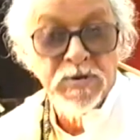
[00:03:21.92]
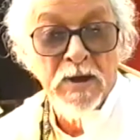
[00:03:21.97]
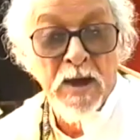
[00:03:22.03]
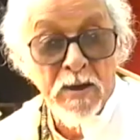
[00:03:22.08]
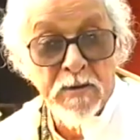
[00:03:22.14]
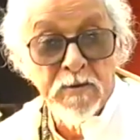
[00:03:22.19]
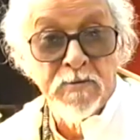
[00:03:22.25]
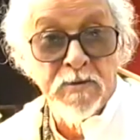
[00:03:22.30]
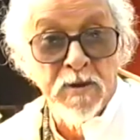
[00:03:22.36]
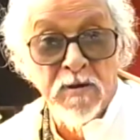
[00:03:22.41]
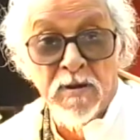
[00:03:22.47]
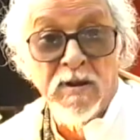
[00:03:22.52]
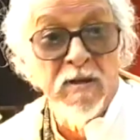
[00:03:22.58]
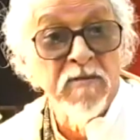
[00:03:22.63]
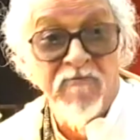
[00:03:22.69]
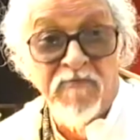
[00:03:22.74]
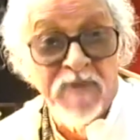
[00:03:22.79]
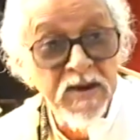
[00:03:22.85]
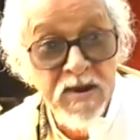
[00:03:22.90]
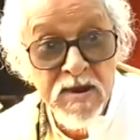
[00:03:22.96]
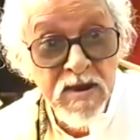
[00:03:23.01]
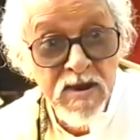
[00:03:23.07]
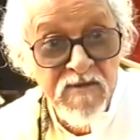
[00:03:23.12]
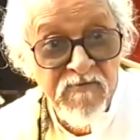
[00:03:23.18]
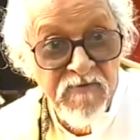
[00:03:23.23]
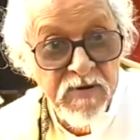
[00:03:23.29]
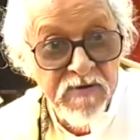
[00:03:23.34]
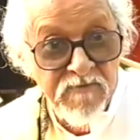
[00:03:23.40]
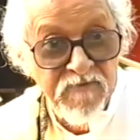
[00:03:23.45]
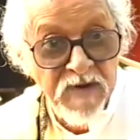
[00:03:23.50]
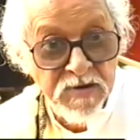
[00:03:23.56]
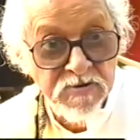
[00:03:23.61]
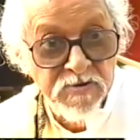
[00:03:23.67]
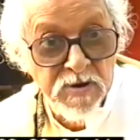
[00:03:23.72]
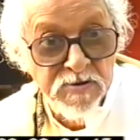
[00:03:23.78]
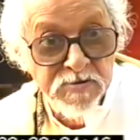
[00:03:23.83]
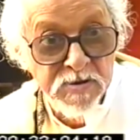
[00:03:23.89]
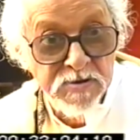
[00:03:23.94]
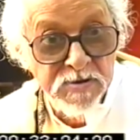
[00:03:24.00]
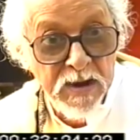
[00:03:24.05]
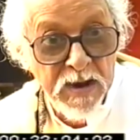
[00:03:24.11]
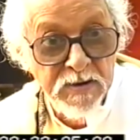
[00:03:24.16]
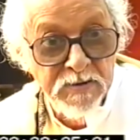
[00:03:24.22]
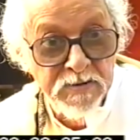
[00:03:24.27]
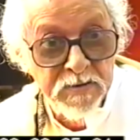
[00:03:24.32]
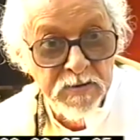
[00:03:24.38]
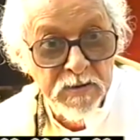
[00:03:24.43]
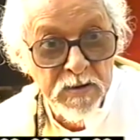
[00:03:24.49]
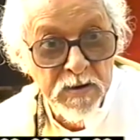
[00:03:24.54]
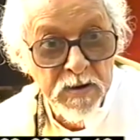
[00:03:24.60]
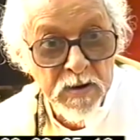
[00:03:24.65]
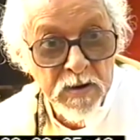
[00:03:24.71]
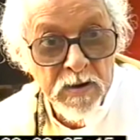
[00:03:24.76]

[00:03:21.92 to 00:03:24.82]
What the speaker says: which had very evil effects on society,